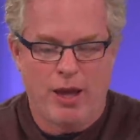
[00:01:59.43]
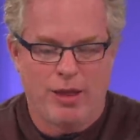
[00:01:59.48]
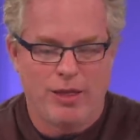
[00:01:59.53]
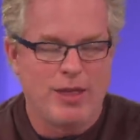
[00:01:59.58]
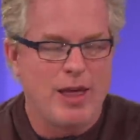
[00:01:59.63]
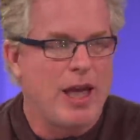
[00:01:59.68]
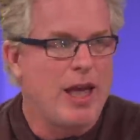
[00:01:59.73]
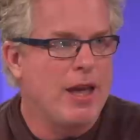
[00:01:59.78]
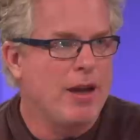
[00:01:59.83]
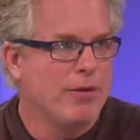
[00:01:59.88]

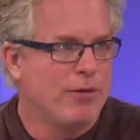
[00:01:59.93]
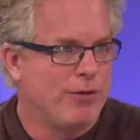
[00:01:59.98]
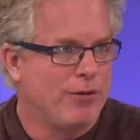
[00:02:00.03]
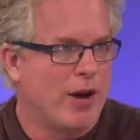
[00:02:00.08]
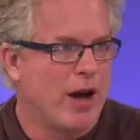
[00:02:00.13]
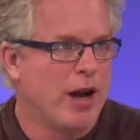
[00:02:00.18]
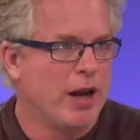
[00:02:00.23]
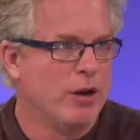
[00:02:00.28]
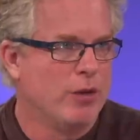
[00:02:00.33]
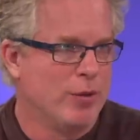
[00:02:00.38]
They
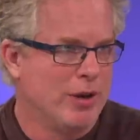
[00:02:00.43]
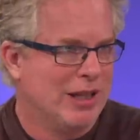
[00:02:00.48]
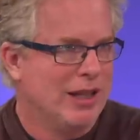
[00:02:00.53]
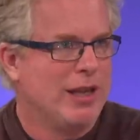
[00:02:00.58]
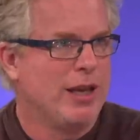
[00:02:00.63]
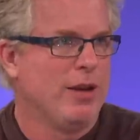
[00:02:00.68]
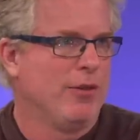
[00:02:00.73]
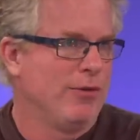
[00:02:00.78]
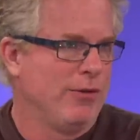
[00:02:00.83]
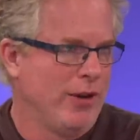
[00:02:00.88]
find
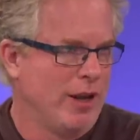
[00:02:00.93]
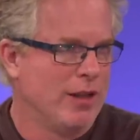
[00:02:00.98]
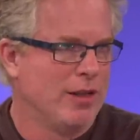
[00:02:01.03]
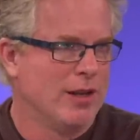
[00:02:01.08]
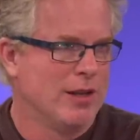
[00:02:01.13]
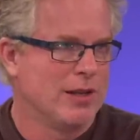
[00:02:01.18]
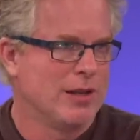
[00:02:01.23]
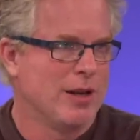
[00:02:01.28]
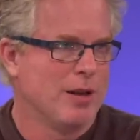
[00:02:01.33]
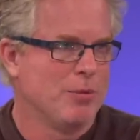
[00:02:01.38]
relief in
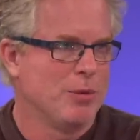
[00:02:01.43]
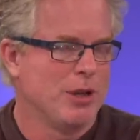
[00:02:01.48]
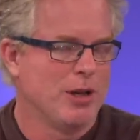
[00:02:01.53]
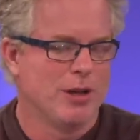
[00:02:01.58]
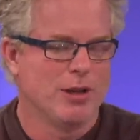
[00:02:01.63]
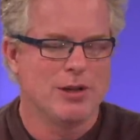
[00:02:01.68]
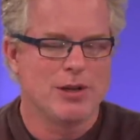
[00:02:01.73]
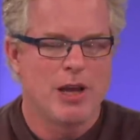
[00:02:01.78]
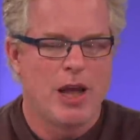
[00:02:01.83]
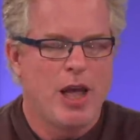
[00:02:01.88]
this
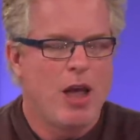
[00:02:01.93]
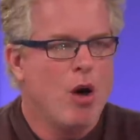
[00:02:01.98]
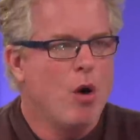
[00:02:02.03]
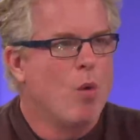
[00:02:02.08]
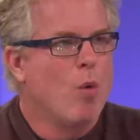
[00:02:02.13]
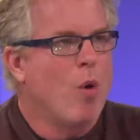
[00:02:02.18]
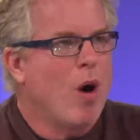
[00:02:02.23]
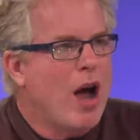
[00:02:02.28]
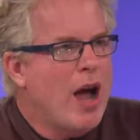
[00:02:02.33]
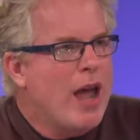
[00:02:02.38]
substance.
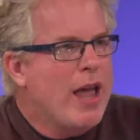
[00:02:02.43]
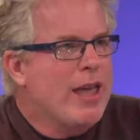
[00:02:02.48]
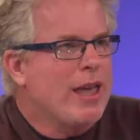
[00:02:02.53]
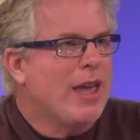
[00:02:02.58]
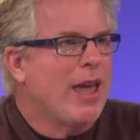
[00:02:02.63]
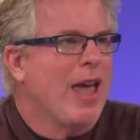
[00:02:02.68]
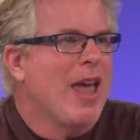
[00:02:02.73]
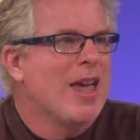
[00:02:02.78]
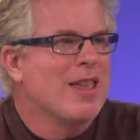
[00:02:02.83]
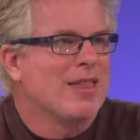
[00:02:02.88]
Why
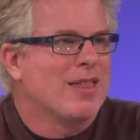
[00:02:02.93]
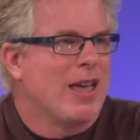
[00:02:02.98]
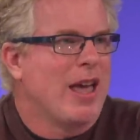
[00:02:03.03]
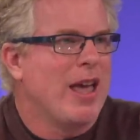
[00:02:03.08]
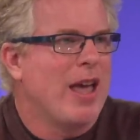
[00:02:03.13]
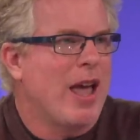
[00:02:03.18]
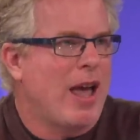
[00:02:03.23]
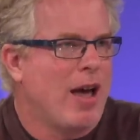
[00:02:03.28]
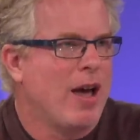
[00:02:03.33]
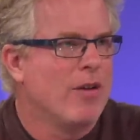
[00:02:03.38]
can't
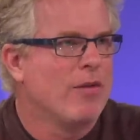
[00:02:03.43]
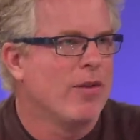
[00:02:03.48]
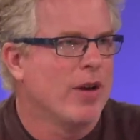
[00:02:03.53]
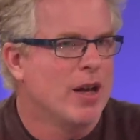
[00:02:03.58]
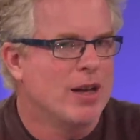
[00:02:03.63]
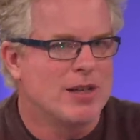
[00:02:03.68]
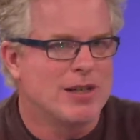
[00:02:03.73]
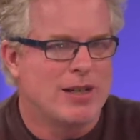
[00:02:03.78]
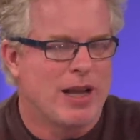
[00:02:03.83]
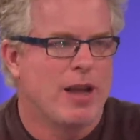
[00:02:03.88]
they have
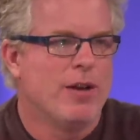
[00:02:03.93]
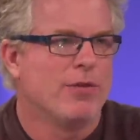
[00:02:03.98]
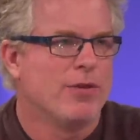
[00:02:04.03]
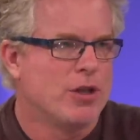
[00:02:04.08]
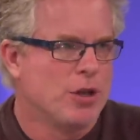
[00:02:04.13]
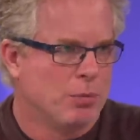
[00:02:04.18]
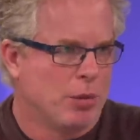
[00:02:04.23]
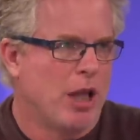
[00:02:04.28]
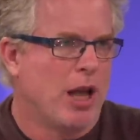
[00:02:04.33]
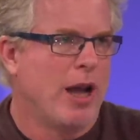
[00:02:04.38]
a safe
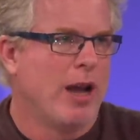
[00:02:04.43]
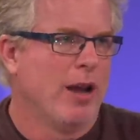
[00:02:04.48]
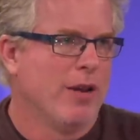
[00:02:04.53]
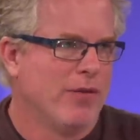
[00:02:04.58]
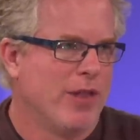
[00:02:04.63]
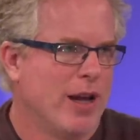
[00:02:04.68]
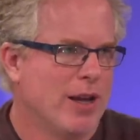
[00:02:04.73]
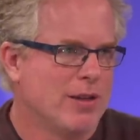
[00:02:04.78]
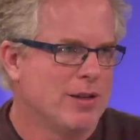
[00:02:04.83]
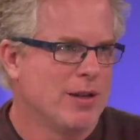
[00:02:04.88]
supply
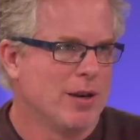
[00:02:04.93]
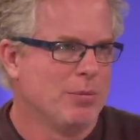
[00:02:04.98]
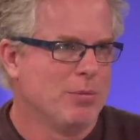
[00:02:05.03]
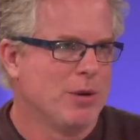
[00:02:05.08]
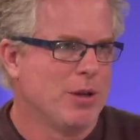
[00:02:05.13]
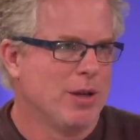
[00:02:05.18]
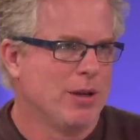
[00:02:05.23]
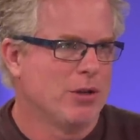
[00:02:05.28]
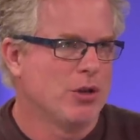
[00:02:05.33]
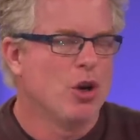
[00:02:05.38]
of that
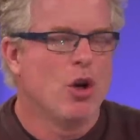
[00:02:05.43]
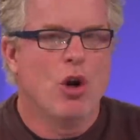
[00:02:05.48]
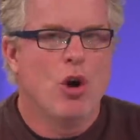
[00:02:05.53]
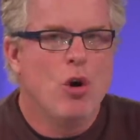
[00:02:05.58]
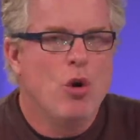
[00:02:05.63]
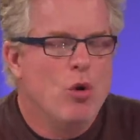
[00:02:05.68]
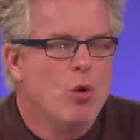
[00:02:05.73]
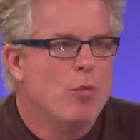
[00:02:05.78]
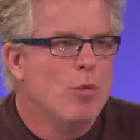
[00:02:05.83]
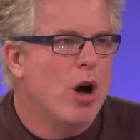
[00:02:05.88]
substance?
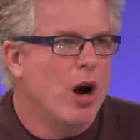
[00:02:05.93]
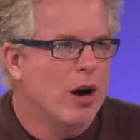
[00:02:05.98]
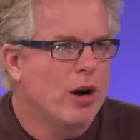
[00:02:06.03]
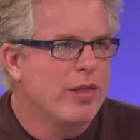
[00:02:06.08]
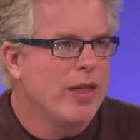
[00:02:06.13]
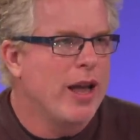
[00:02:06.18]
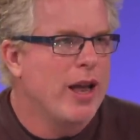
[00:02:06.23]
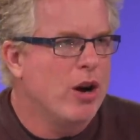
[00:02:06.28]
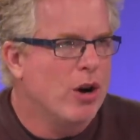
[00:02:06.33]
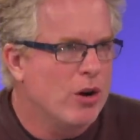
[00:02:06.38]
Whom are they